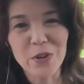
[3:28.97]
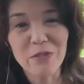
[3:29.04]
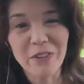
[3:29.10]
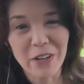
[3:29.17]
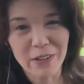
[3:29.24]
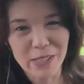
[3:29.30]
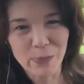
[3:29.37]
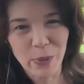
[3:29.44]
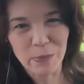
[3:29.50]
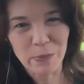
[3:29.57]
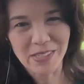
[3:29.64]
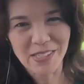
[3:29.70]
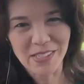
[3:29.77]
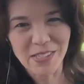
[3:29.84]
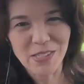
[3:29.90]
that there were other
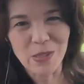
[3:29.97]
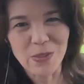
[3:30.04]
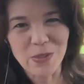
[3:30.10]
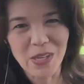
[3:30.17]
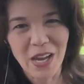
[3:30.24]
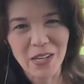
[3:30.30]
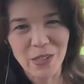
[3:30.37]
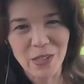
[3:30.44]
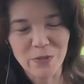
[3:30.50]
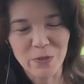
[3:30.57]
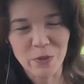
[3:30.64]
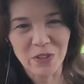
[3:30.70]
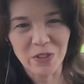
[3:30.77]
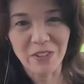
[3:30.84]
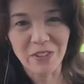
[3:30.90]
nefarious purposes
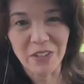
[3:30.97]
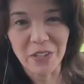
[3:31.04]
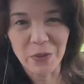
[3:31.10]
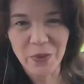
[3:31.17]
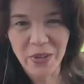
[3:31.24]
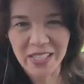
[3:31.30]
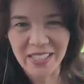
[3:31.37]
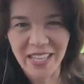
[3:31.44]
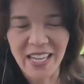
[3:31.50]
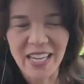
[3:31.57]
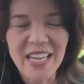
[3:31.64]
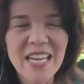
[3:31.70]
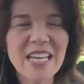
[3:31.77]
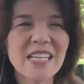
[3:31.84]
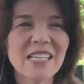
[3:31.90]
those got used for very
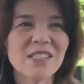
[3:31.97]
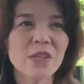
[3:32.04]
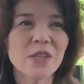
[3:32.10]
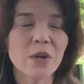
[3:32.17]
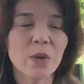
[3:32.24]
quickly.